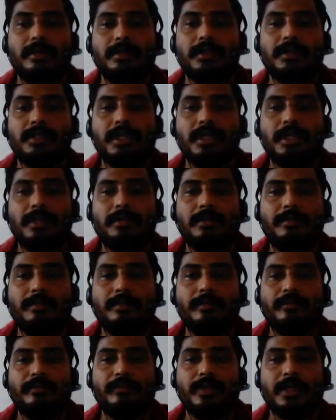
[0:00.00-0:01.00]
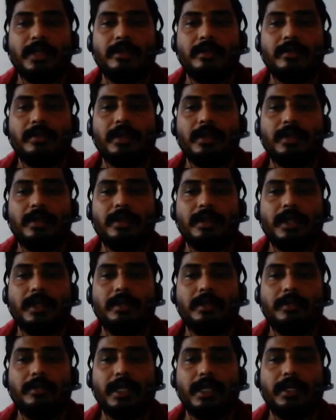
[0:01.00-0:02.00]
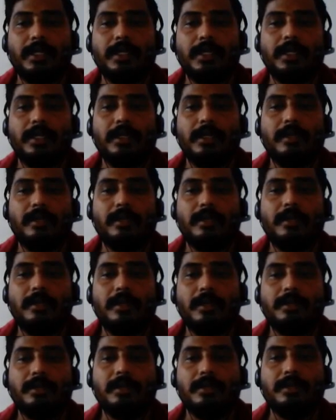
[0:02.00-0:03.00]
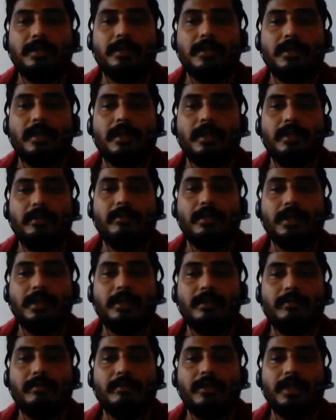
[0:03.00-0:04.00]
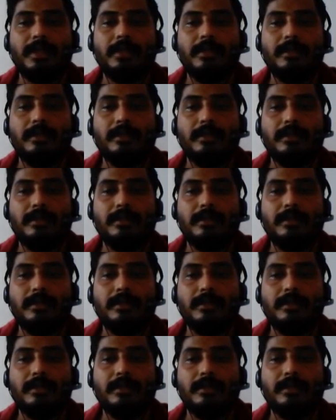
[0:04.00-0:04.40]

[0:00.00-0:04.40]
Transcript: shape. Okay, I am writing here as a solid one, but